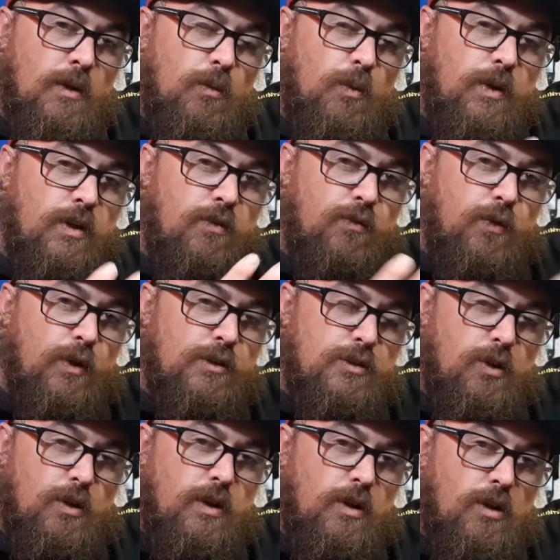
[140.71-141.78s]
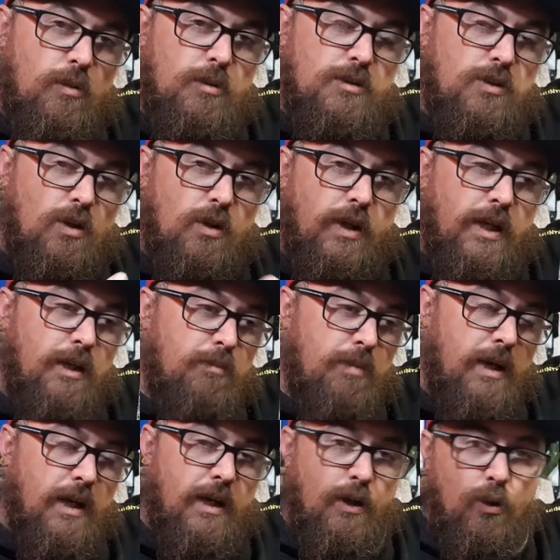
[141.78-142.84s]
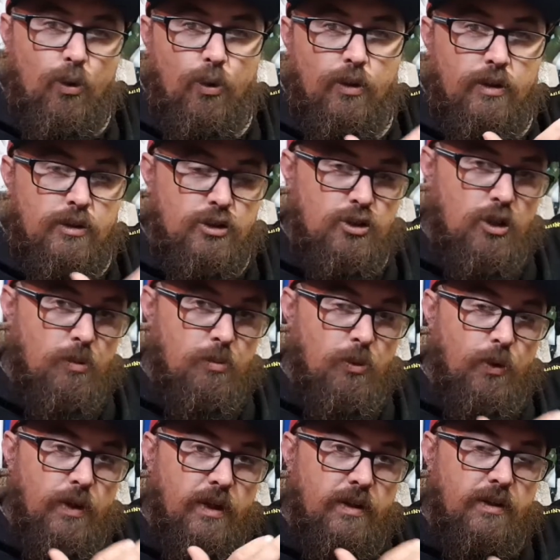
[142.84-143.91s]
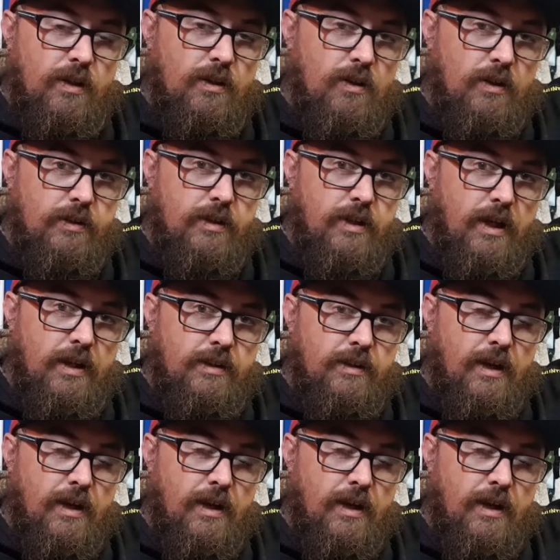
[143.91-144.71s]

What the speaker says: when you first look at comics on eBay or in a shop or anything like that,